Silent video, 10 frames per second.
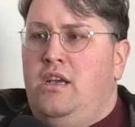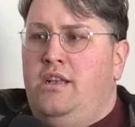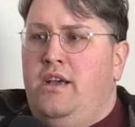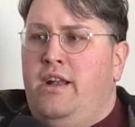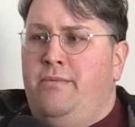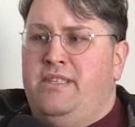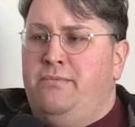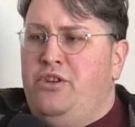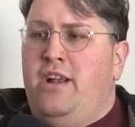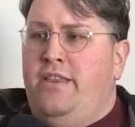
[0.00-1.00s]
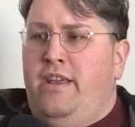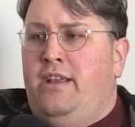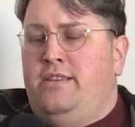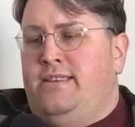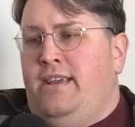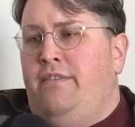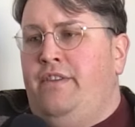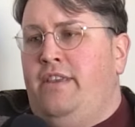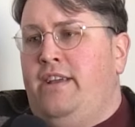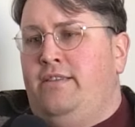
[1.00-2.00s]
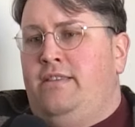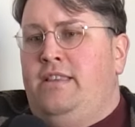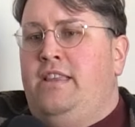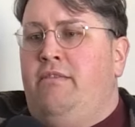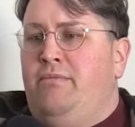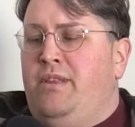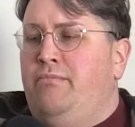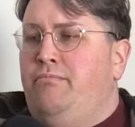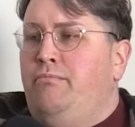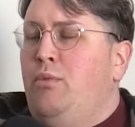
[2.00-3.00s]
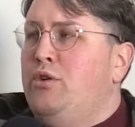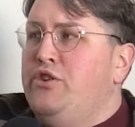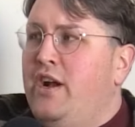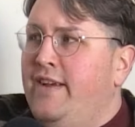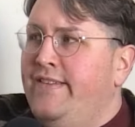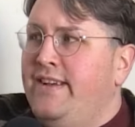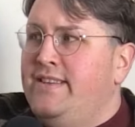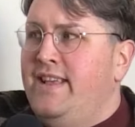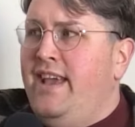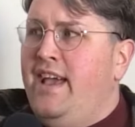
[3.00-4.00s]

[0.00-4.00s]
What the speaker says: anonymous. I'm trying to think because I feel like that would be the more shocking thing is that I